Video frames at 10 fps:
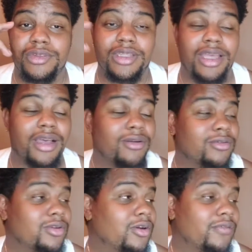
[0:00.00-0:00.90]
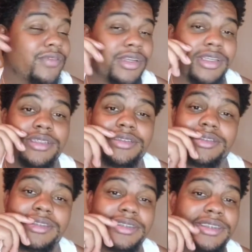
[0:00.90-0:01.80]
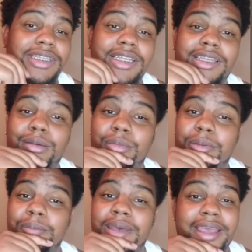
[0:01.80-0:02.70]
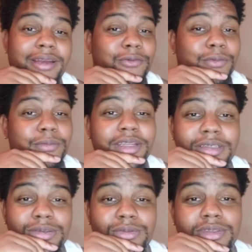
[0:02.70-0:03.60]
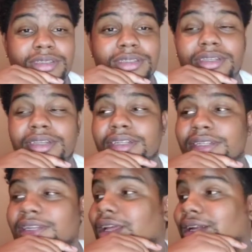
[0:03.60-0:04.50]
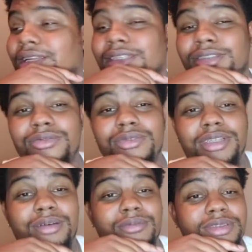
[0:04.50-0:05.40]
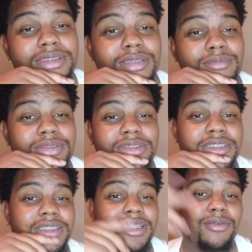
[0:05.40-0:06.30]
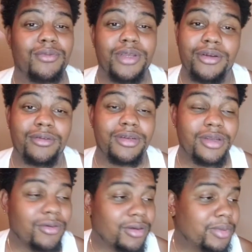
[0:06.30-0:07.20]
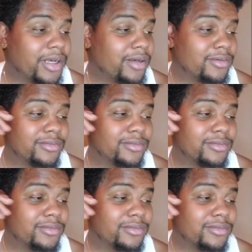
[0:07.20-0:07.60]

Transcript: I don't know if it is any coming back from this one. not unless you come with some shit that we don't know about.